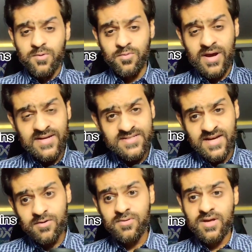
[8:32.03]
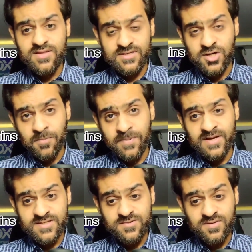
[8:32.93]
Write down the
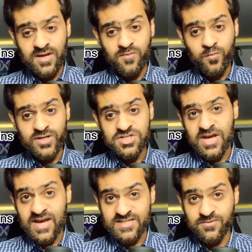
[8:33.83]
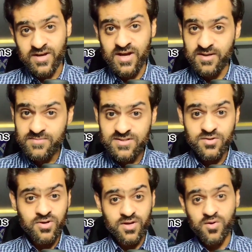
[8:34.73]
topics in which X-ray comes.
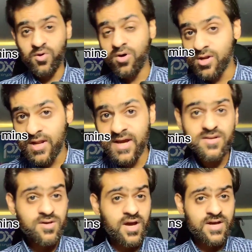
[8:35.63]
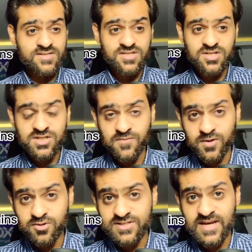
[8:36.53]
You can go online, search
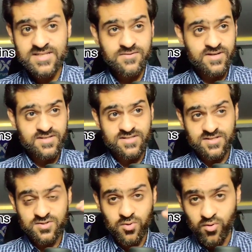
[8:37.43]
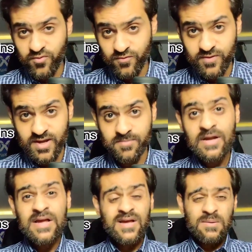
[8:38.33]
for those X-rays, just go through them.
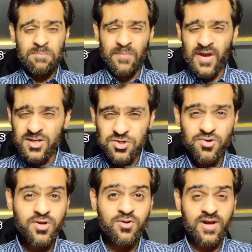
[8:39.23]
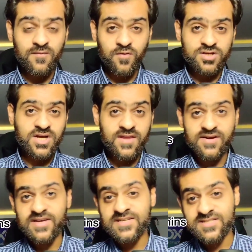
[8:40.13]
Make sure you can watch
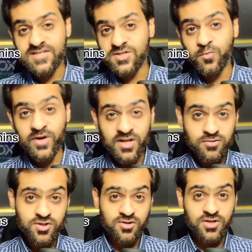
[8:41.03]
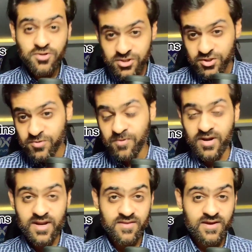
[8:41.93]
other ECG videos on YouTube or
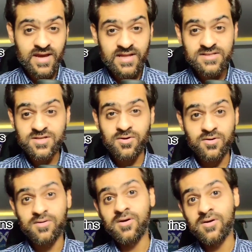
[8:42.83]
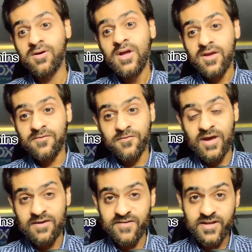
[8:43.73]
anything else, or if
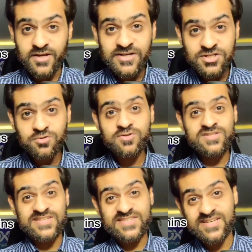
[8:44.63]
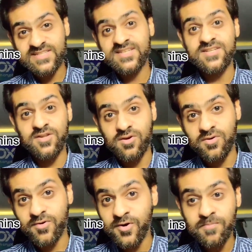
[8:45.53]
you have any issues, discuss it in your
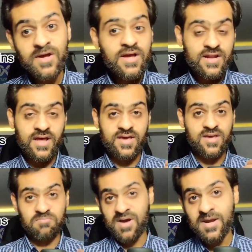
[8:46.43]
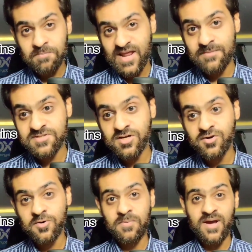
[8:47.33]
group. Like in my Plabzy
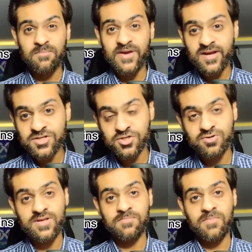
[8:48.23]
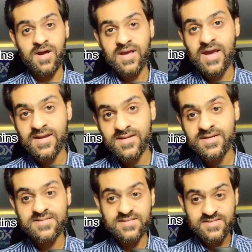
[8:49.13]
group, I make sure that my
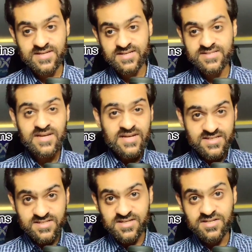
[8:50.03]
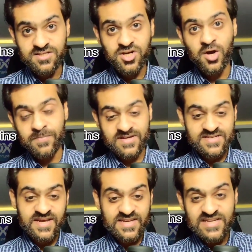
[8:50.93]
candidates discuss certain
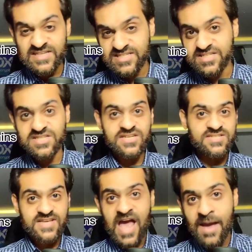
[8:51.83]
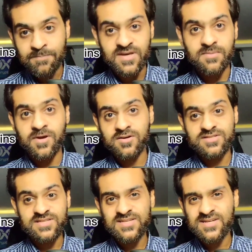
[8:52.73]
topics like ECGs, API,
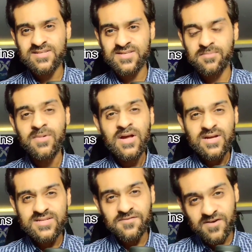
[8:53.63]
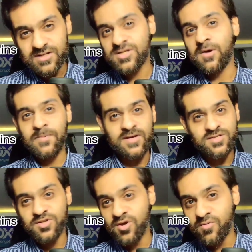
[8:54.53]
because these are some difficult
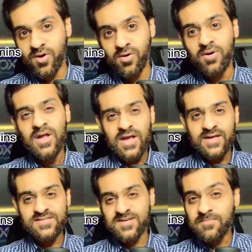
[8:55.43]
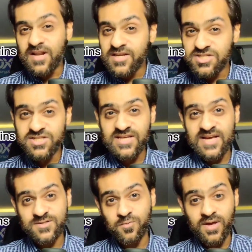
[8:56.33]
topics, neuro, and some clinchers
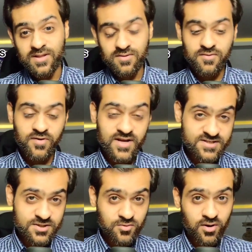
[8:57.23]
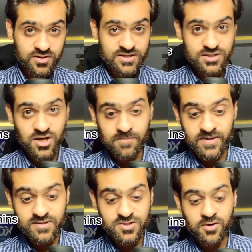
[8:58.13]
as well related to all these
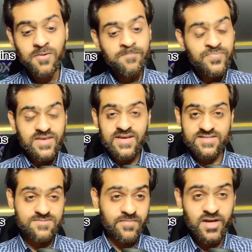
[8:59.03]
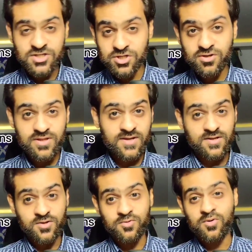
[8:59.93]
topics. So yes, make sure
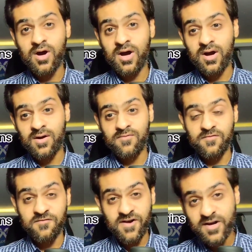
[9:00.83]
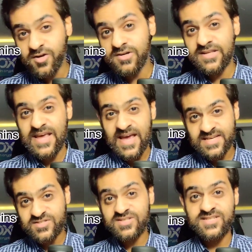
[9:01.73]
that you are very good in
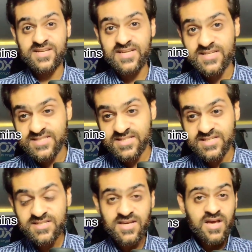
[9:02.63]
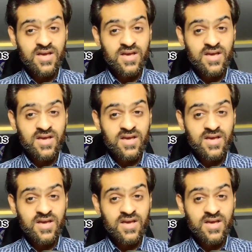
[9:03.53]
X-rays and ECGs.